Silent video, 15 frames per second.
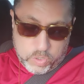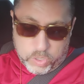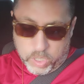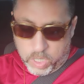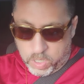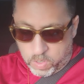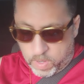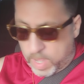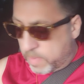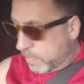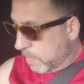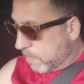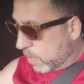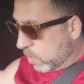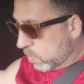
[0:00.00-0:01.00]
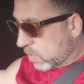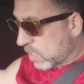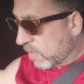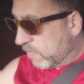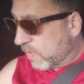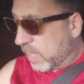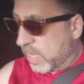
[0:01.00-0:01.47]
So I'll be
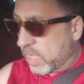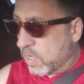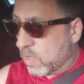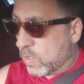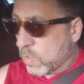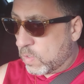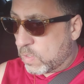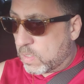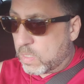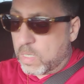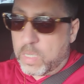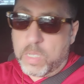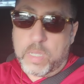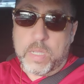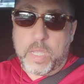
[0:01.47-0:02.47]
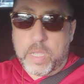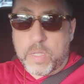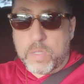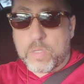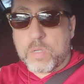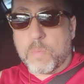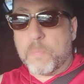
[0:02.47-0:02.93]
posting videos
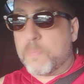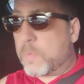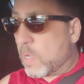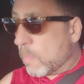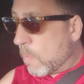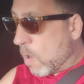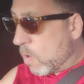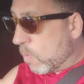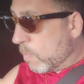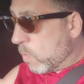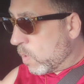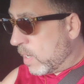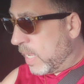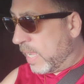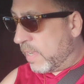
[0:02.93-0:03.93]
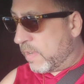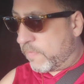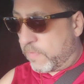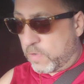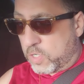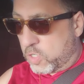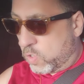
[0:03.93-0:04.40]
tomorrow morning
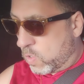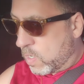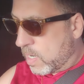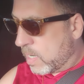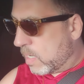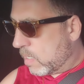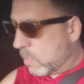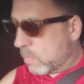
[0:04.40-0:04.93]
for sure.